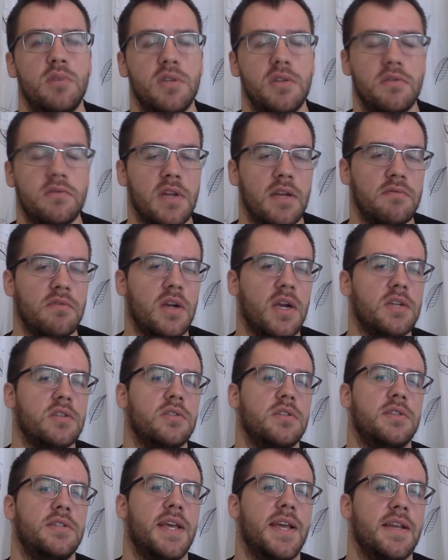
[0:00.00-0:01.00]
but you've never
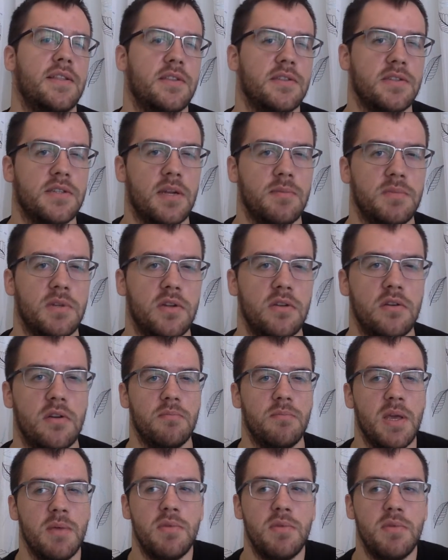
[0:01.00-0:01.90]
actually taken the step to it.